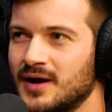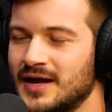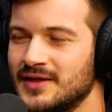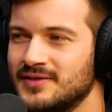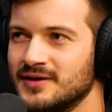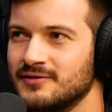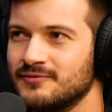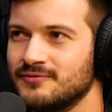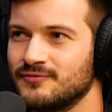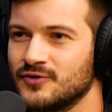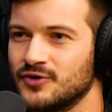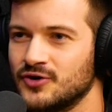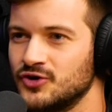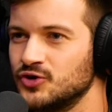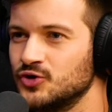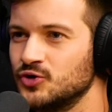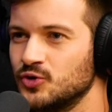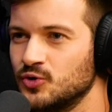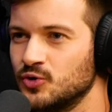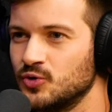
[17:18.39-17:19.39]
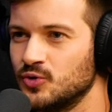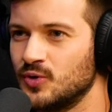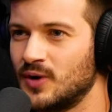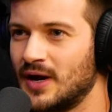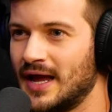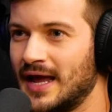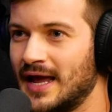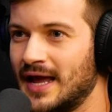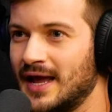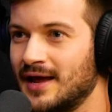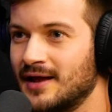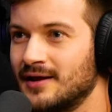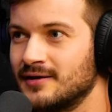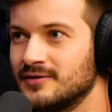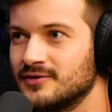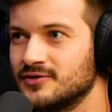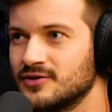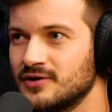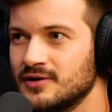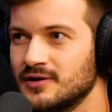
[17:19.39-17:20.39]
I think, for you
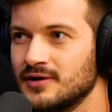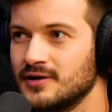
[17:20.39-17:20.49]
and